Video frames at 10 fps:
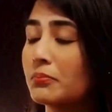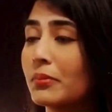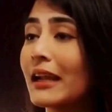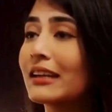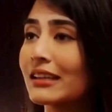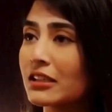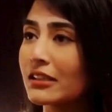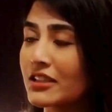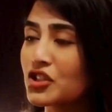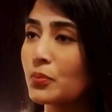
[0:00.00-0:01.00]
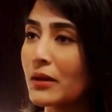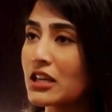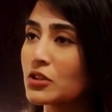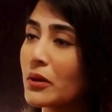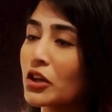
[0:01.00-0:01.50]
platelet rich
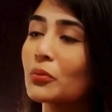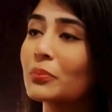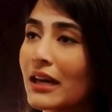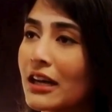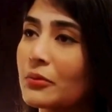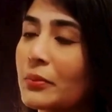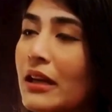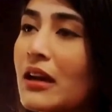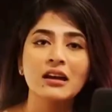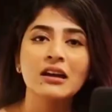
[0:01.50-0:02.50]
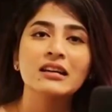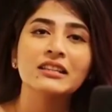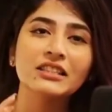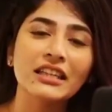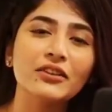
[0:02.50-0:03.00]
plasma, your PRP.
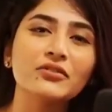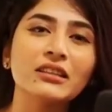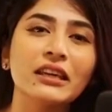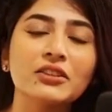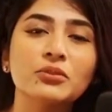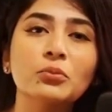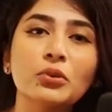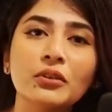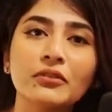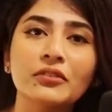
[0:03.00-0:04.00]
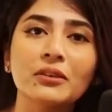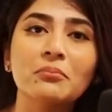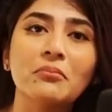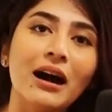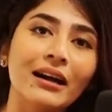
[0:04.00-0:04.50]
GFC is more of a
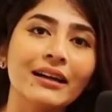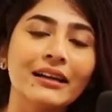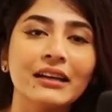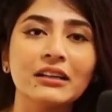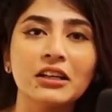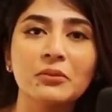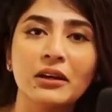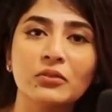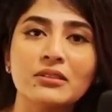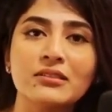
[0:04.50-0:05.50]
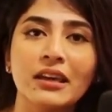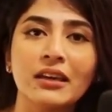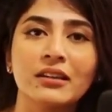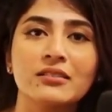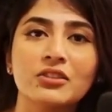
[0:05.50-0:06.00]
marketing term, I would say.
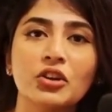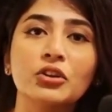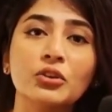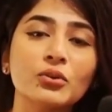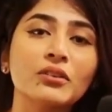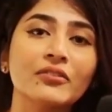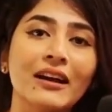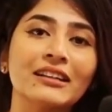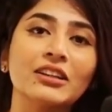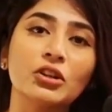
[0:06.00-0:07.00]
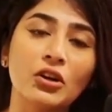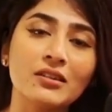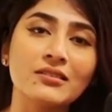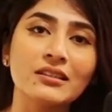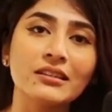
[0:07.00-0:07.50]
It's your growth factor
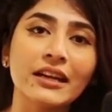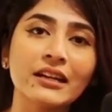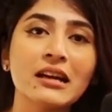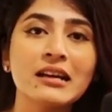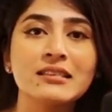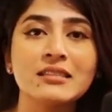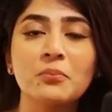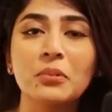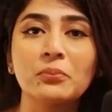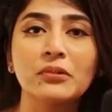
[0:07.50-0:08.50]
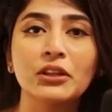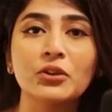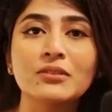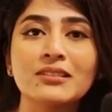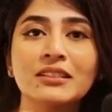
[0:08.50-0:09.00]
concentrate. Some people
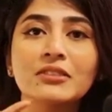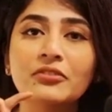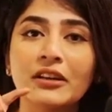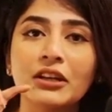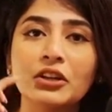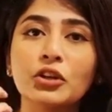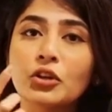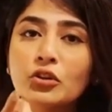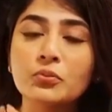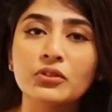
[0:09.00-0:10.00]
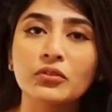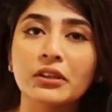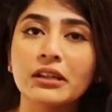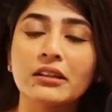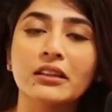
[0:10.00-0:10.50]
use different tubes for
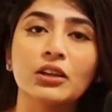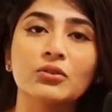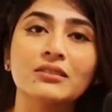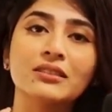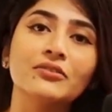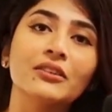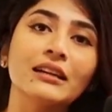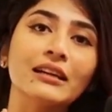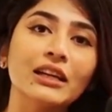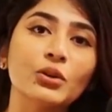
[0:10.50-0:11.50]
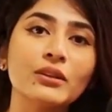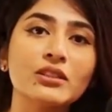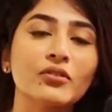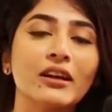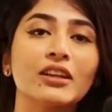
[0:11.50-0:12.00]
it. They use different liquids
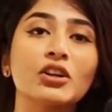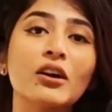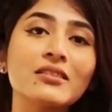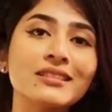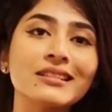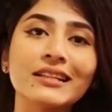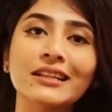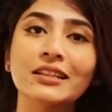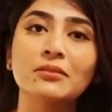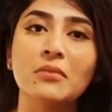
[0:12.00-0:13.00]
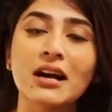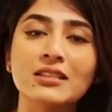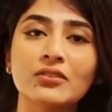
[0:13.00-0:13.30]
where the concentrated mass